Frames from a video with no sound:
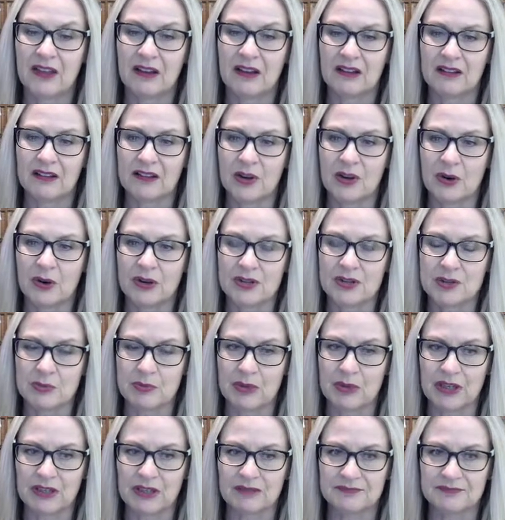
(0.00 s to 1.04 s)
going to
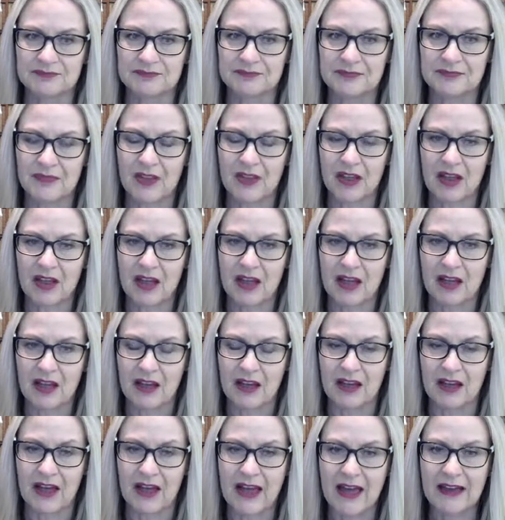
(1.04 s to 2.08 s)
be
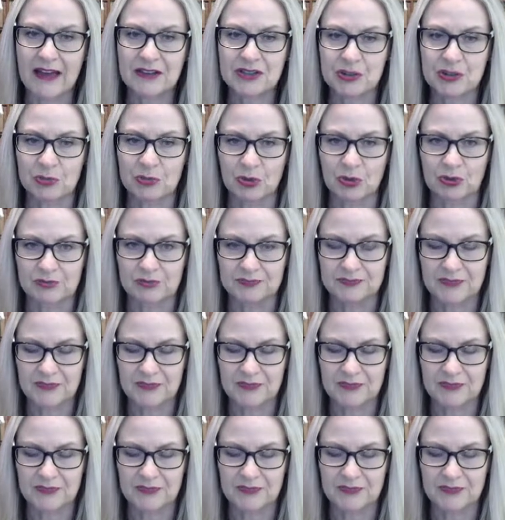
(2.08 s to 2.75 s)
actionable.